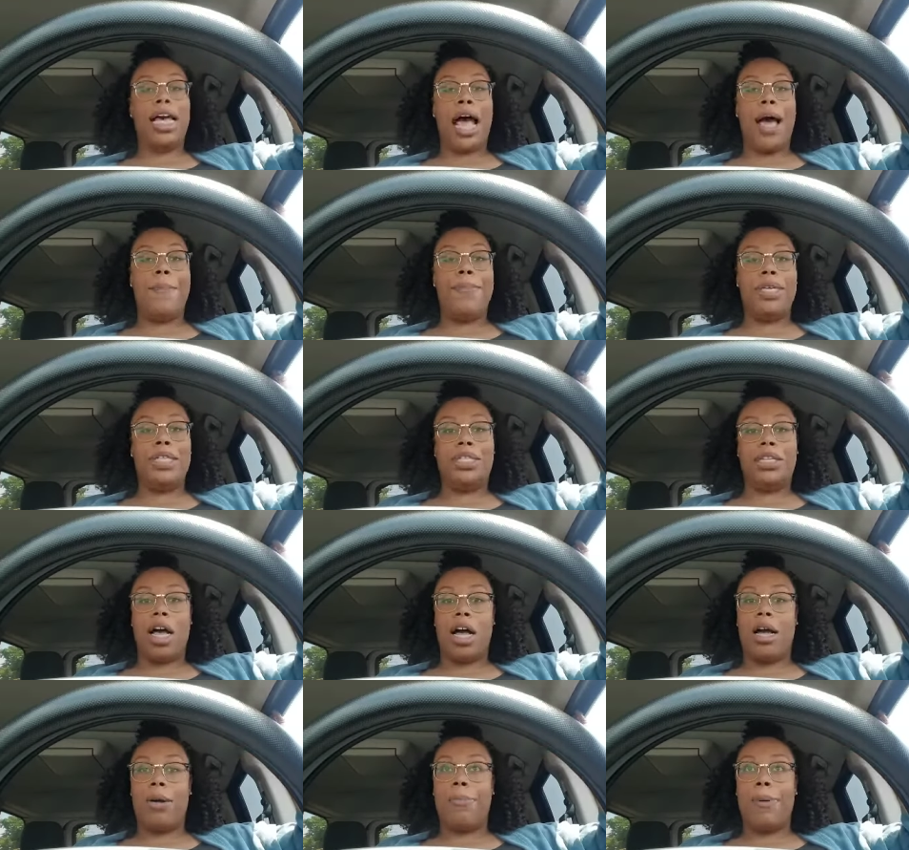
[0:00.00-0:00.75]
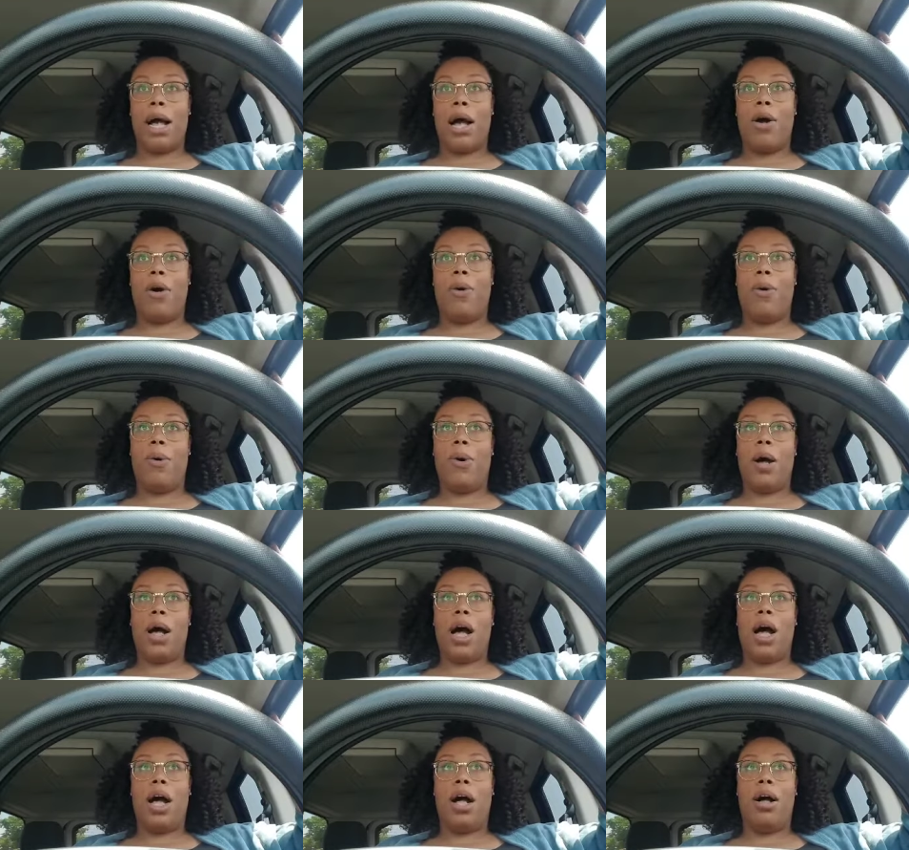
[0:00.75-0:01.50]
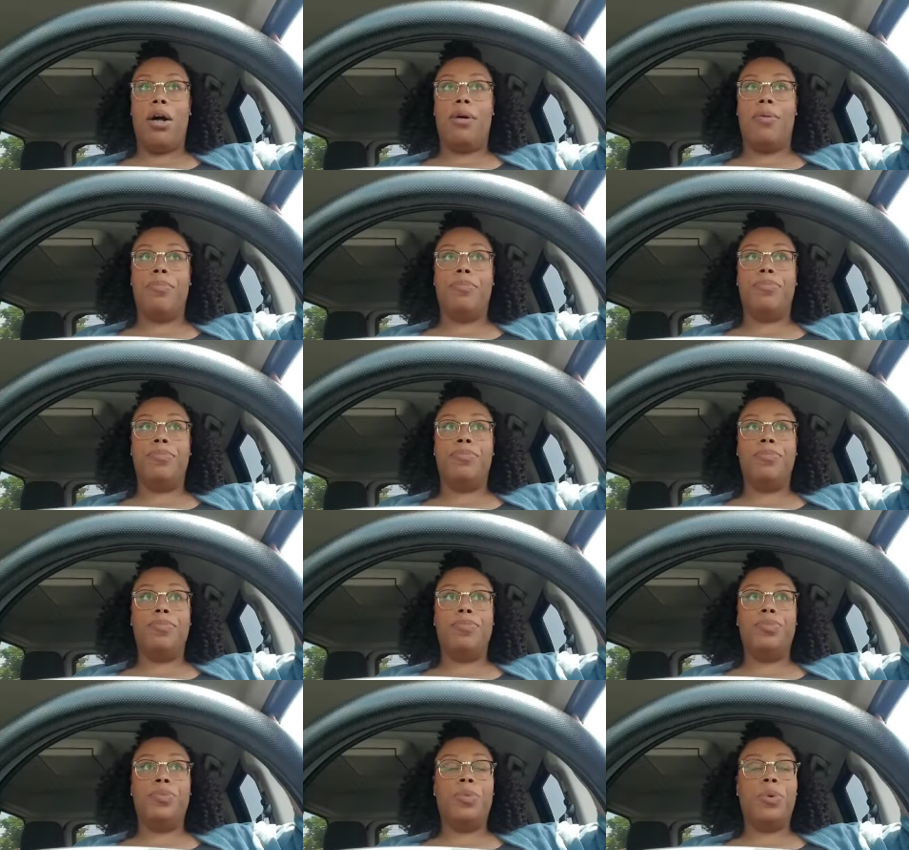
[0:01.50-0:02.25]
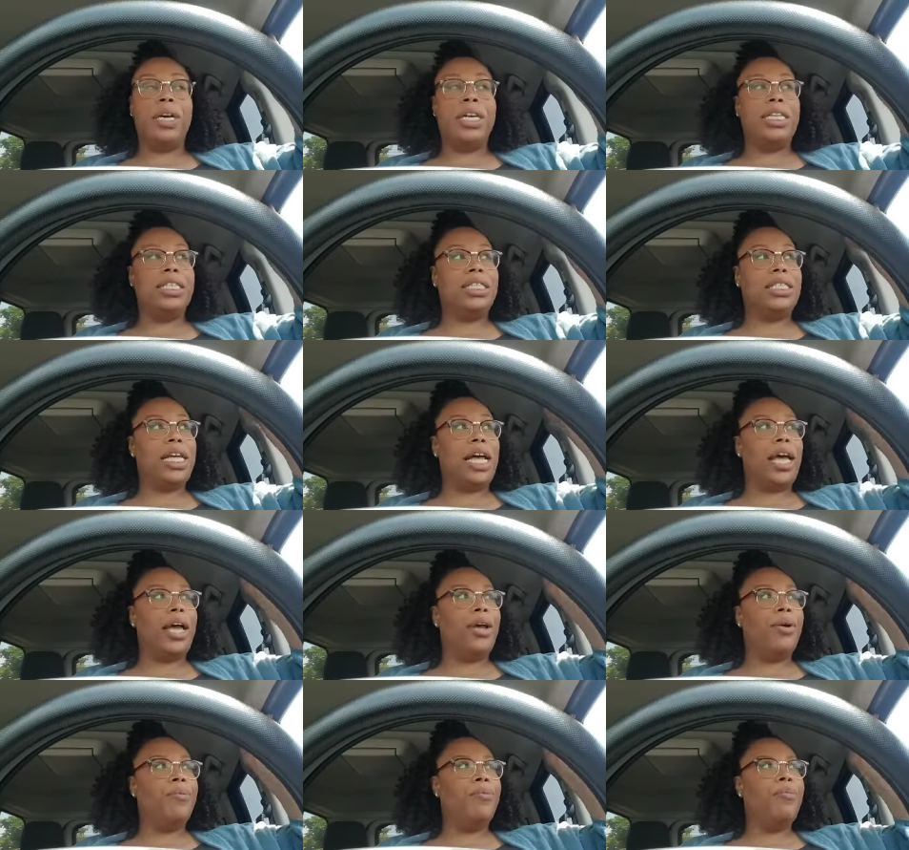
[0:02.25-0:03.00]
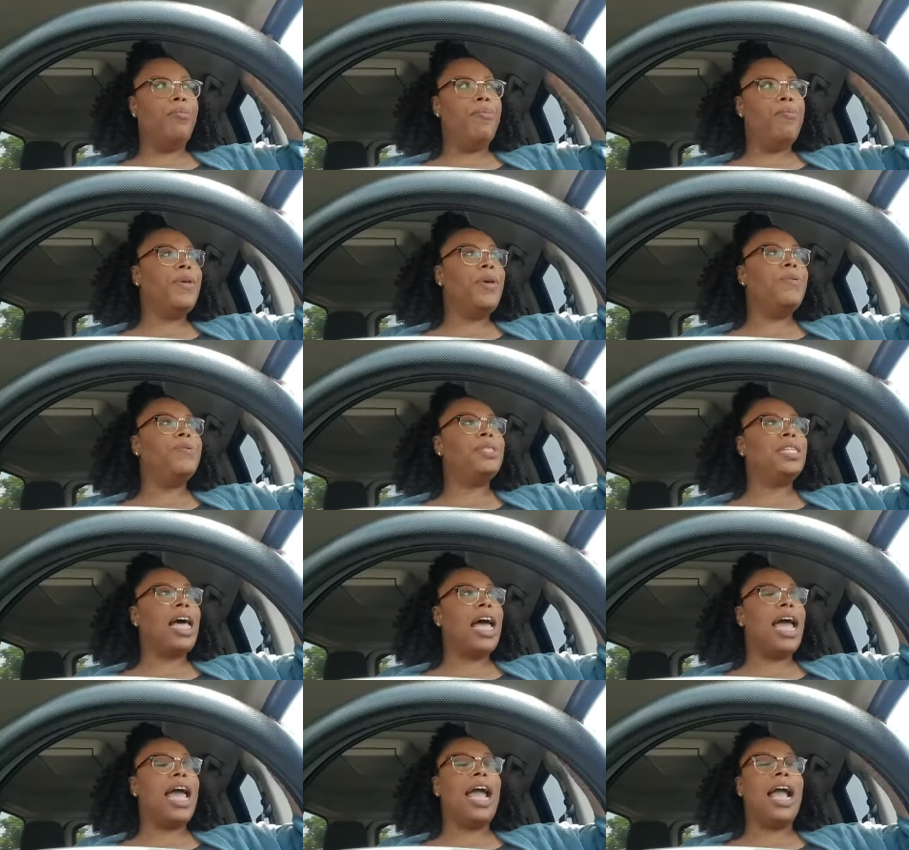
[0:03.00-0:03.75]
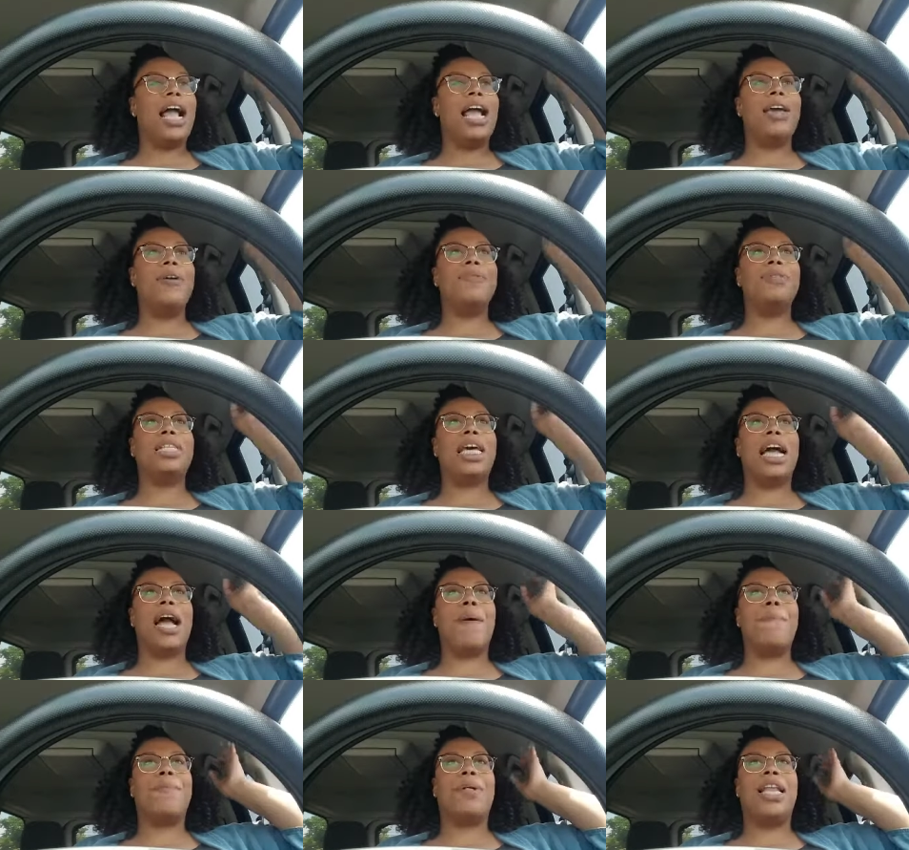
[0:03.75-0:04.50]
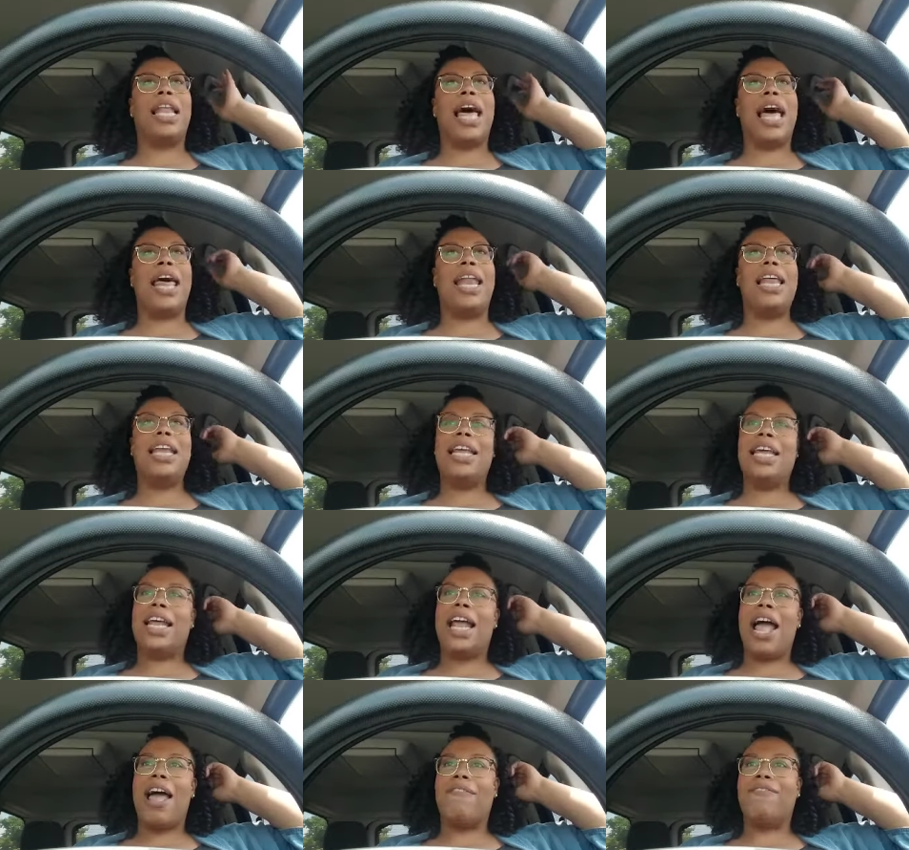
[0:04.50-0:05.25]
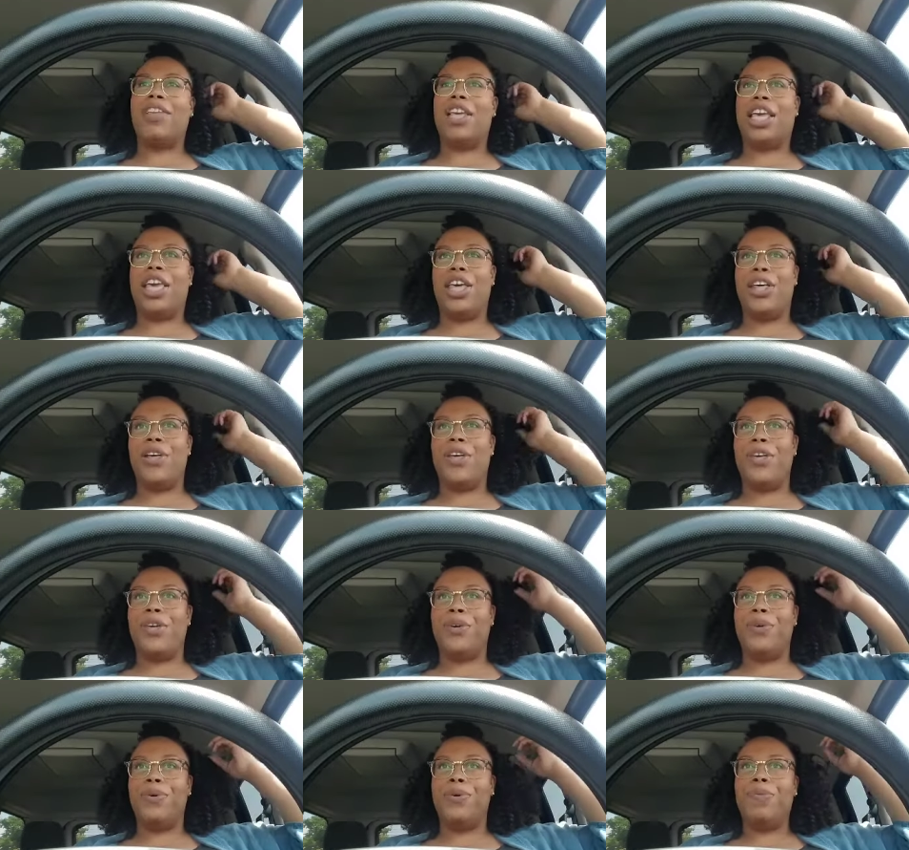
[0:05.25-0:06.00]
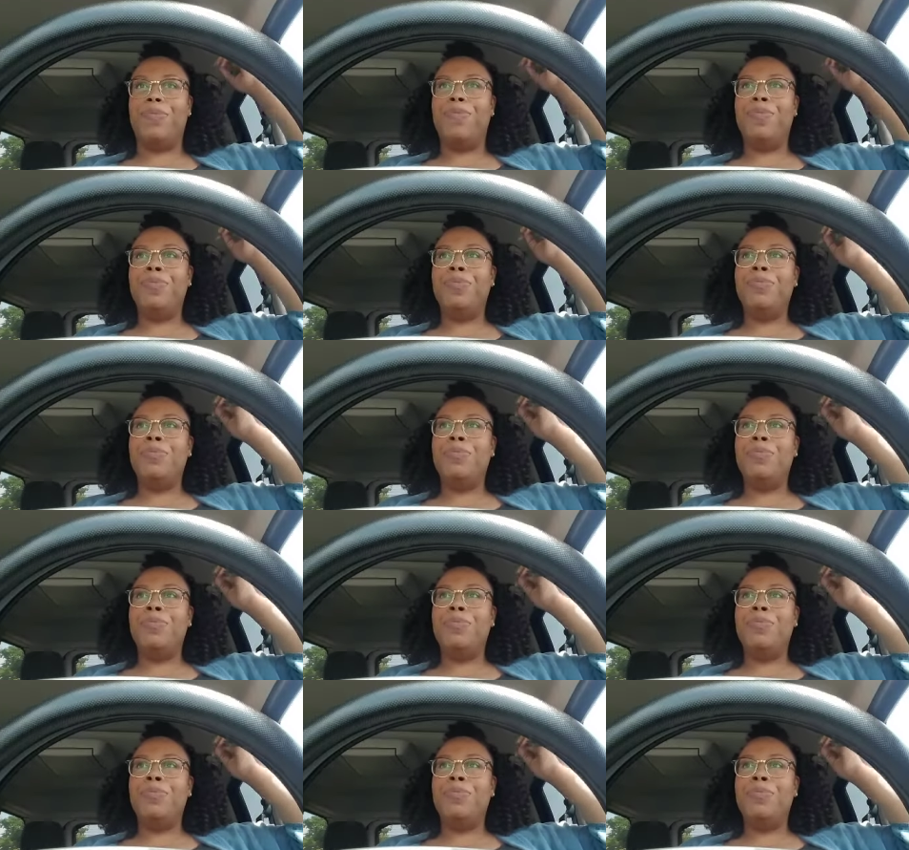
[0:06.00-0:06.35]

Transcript: Tommy's talking about um, what he say. He was like, he was like, I'm glad I didn't have to kill you.